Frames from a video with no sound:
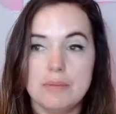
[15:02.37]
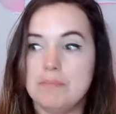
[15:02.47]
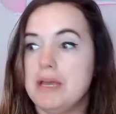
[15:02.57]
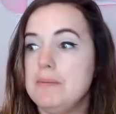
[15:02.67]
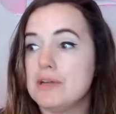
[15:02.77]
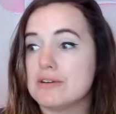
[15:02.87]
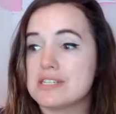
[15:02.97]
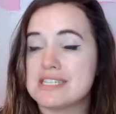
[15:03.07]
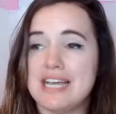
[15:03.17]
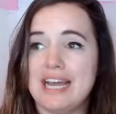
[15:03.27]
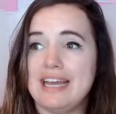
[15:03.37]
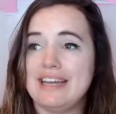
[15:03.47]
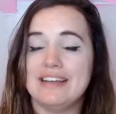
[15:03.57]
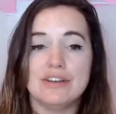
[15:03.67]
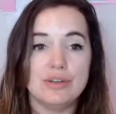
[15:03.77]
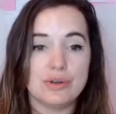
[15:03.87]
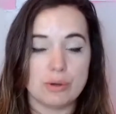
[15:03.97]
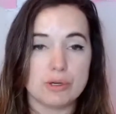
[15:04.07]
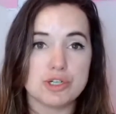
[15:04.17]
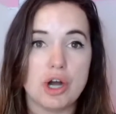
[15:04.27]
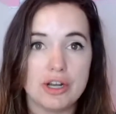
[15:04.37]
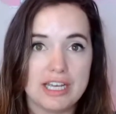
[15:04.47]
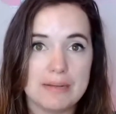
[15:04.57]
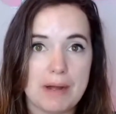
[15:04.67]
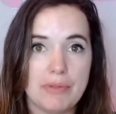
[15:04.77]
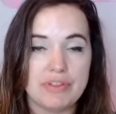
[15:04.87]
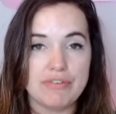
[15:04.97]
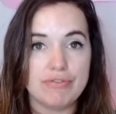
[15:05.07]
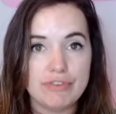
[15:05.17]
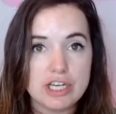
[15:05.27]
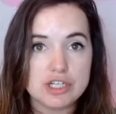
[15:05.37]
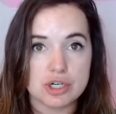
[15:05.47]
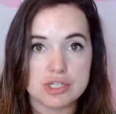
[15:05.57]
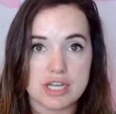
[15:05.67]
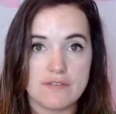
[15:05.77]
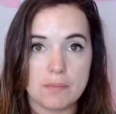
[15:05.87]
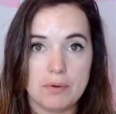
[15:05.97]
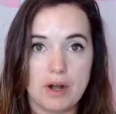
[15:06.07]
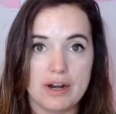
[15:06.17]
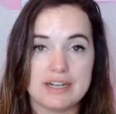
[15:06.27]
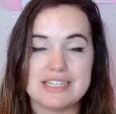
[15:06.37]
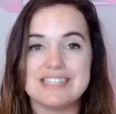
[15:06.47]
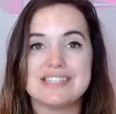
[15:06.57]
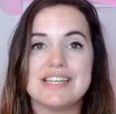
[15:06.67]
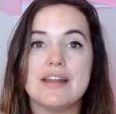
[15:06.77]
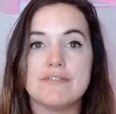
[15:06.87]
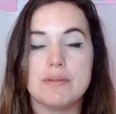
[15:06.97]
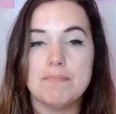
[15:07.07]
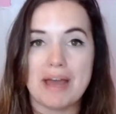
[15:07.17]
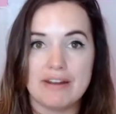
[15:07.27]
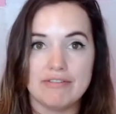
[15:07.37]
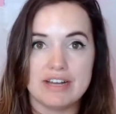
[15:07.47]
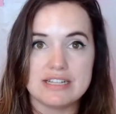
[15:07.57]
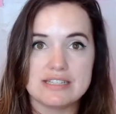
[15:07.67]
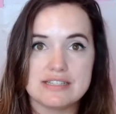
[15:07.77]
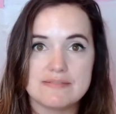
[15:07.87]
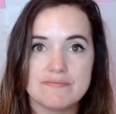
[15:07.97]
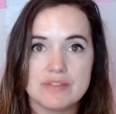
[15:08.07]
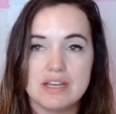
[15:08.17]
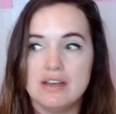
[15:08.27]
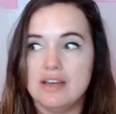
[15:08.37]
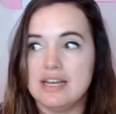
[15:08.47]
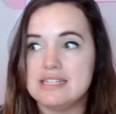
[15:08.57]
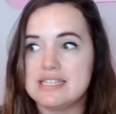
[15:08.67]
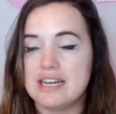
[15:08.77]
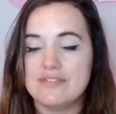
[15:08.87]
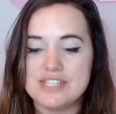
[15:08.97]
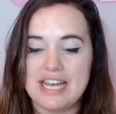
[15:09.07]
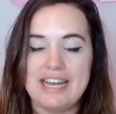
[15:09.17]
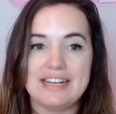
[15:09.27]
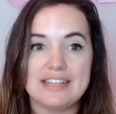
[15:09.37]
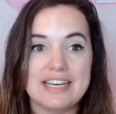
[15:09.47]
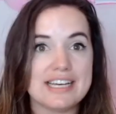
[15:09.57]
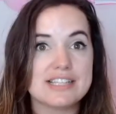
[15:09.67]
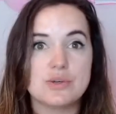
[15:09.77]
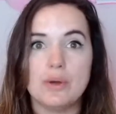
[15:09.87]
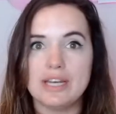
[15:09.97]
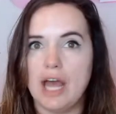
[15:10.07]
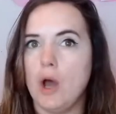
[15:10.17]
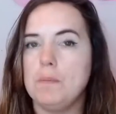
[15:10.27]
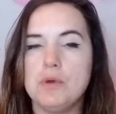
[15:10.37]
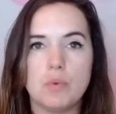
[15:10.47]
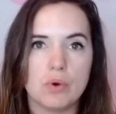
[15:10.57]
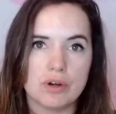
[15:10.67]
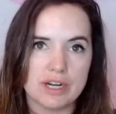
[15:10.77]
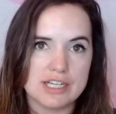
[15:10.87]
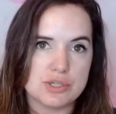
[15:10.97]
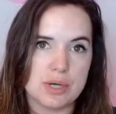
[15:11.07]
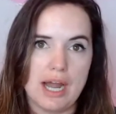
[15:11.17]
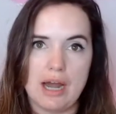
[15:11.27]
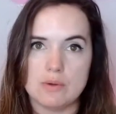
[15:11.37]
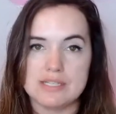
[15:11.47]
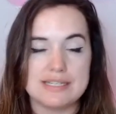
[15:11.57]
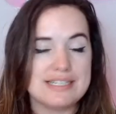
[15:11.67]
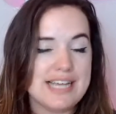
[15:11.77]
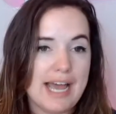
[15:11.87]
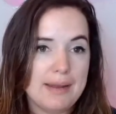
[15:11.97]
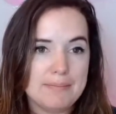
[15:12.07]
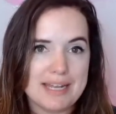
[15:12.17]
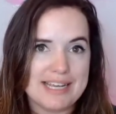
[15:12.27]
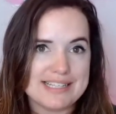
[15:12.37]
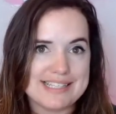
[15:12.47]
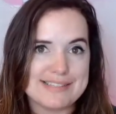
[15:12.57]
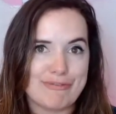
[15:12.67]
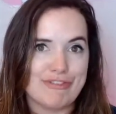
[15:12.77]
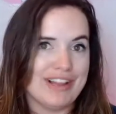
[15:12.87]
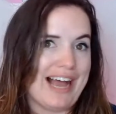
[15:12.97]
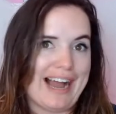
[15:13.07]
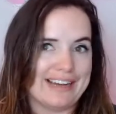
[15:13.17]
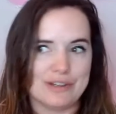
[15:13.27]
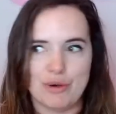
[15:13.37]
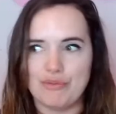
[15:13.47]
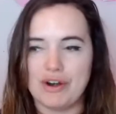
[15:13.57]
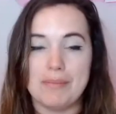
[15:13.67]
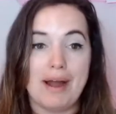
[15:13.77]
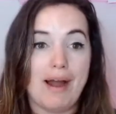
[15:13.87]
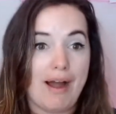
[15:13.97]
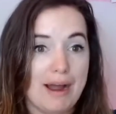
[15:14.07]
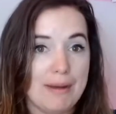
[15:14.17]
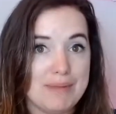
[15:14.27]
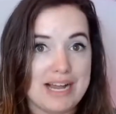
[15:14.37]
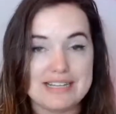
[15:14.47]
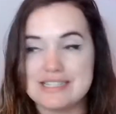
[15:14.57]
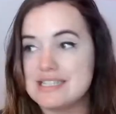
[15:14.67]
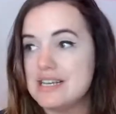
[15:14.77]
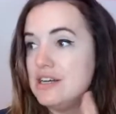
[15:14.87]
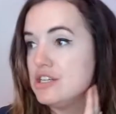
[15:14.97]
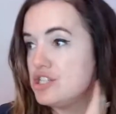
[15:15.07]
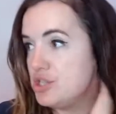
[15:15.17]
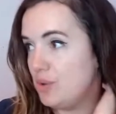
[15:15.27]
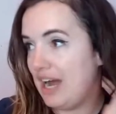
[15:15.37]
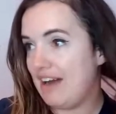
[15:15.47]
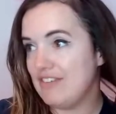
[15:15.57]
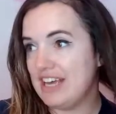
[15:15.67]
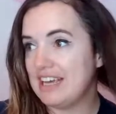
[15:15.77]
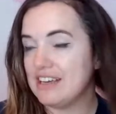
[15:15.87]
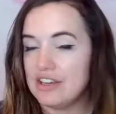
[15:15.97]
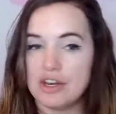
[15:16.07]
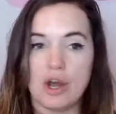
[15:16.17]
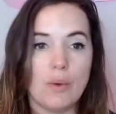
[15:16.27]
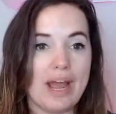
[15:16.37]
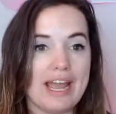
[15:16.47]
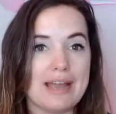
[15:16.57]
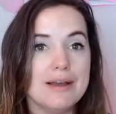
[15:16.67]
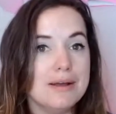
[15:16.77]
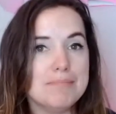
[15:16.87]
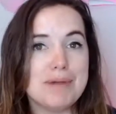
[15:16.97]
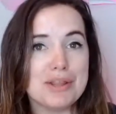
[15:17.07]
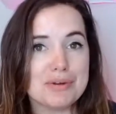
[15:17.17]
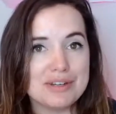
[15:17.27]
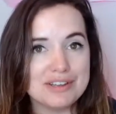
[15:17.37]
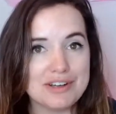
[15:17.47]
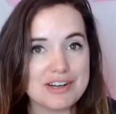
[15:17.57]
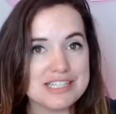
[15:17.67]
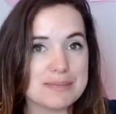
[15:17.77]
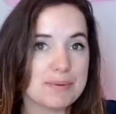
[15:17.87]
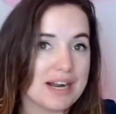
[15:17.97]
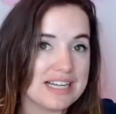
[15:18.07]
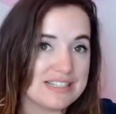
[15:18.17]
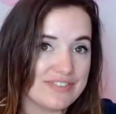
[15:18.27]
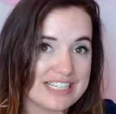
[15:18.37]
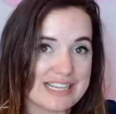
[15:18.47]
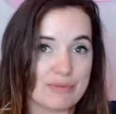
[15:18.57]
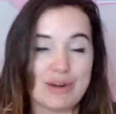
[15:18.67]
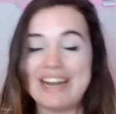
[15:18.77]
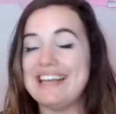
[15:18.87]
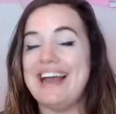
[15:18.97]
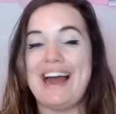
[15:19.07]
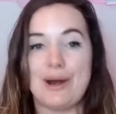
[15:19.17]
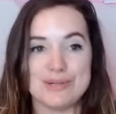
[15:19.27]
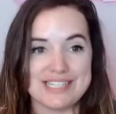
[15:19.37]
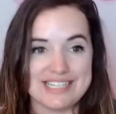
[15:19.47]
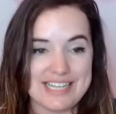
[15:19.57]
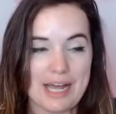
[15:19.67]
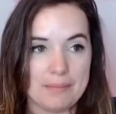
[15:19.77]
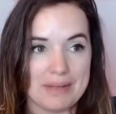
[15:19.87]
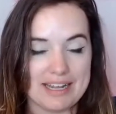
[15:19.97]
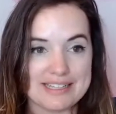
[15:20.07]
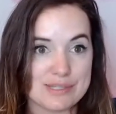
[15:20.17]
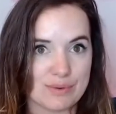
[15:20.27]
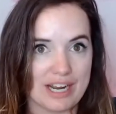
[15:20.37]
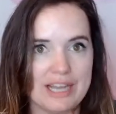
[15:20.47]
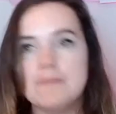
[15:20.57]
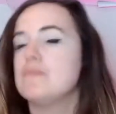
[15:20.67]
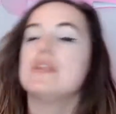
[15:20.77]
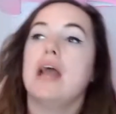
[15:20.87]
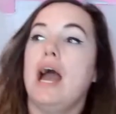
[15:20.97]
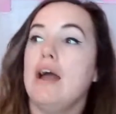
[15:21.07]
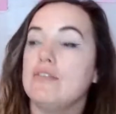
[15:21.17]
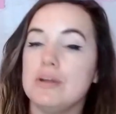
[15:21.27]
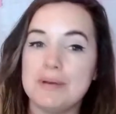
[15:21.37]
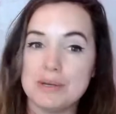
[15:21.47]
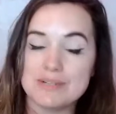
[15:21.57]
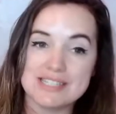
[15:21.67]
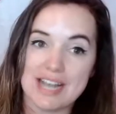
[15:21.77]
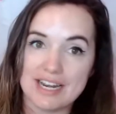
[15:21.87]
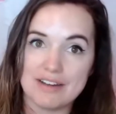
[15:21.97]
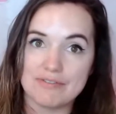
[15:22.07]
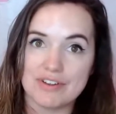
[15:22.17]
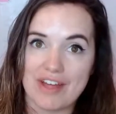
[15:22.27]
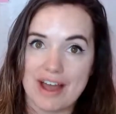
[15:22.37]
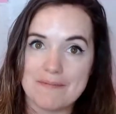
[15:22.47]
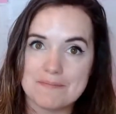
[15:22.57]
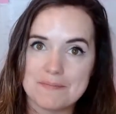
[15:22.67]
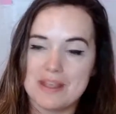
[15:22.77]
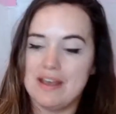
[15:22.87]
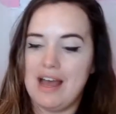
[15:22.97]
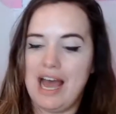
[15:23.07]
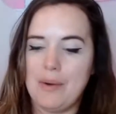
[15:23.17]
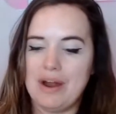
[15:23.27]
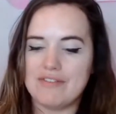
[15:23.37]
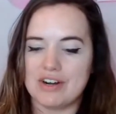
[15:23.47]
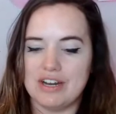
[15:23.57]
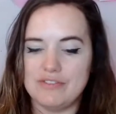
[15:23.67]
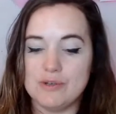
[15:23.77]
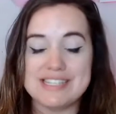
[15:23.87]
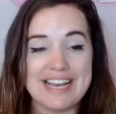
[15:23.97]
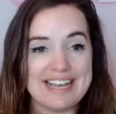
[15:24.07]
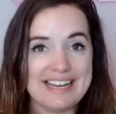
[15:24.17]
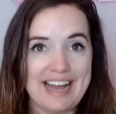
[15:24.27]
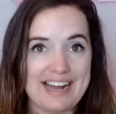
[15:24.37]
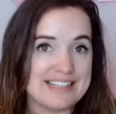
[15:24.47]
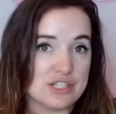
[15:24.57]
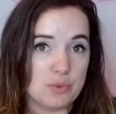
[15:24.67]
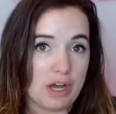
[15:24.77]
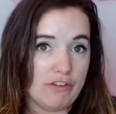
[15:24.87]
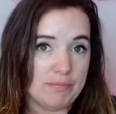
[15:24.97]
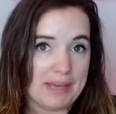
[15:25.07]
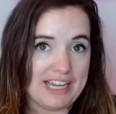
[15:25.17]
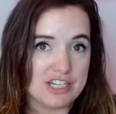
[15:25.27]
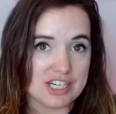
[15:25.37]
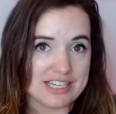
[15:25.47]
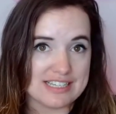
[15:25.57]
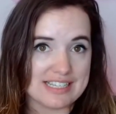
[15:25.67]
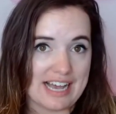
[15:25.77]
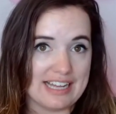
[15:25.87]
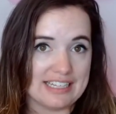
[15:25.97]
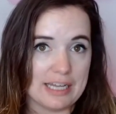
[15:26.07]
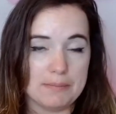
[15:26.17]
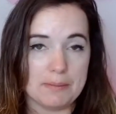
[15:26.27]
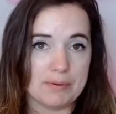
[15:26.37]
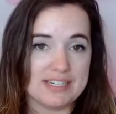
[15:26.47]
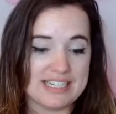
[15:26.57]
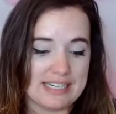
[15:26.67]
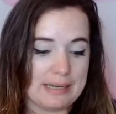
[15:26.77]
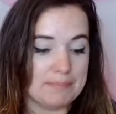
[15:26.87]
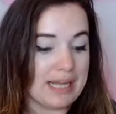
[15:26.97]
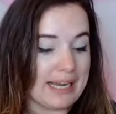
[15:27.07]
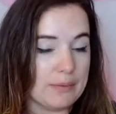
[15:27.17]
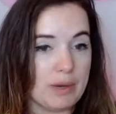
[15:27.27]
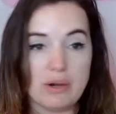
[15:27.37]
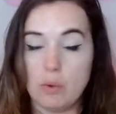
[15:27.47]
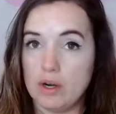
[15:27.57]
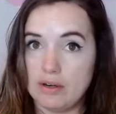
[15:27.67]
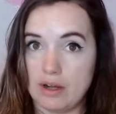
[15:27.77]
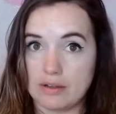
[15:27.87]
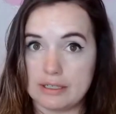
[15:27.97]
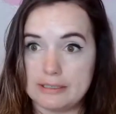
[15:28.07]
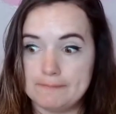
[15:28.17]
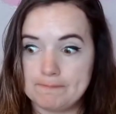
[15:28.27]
Maybe you're just saying, you're talking about the features of a product instead of the benefits. Instead of saying like, it's going to help you organize your house in 10 minutes flat, go from hot mess to having, a mother-in-law surprise visit ready house in 10 minutes, right? Everybody would sign up for that. However, if you say it has 12 pages and can be printed in black and white or color,